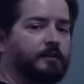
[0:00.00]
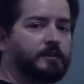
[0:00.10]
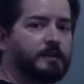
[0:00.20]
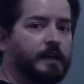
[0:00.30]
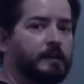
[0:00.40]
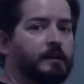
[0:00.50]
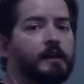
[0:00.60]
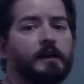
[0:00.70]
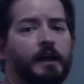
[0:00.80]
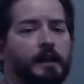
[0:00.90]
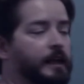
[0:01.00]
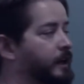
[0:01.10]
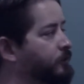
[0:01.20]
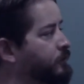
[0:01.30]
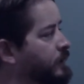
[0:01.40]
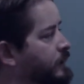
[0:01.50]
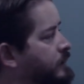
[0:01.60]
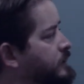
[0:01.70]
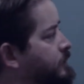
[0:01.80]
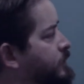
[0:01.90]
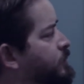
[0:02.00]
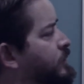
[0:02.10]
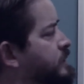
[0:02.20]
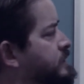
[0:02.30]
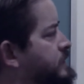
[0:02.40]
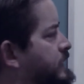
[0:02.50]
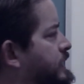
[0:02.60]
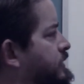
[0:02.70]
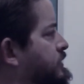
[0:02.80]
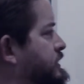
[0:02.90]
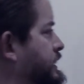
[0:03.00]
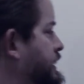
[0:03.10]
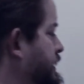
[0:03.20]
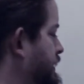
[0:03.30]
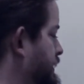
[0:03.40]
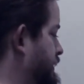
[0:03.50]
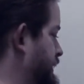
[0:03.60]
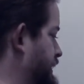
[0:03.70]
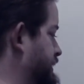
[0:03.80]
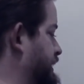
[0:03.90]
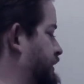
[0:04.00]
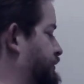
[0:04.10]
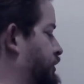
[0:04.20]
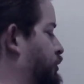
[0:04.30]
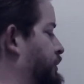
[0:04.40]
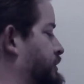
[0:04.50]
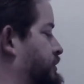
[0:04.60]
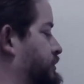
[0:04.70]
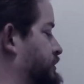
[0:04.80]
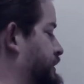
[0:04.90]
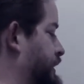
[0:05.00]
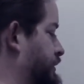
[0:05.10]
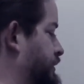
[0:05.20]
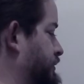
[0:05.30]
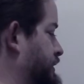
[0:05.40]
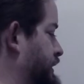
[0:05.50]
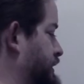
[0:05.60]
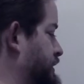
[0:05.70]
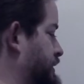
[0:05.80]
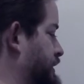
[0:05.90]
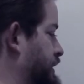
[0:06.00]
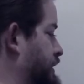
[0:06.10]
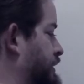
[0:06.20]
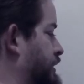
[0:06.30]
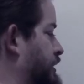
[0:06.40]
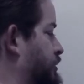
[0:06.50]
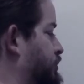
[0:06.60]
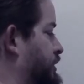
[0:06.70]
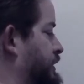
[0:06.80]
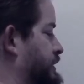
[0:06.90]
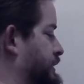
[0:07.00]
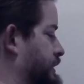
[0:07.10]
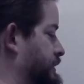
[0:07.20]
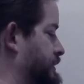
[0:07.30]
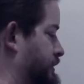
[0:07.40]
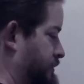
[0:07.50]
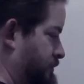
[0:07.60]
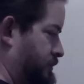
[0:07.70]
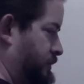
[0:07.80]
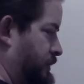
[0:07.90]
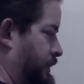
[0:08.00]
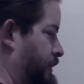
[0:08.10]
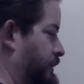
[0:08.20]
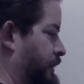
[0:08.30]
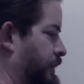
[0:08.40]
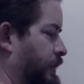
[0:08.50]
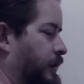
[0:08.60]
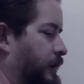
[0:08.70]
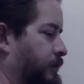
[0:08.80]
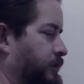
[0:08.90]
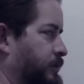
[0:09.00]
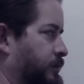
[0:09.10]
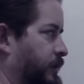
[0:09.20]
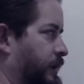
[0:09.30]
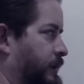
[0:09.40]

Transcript: to 10. And again, if some of the books you'll see, instead of open circles here, you'd see just the parentheses and then the numbers between.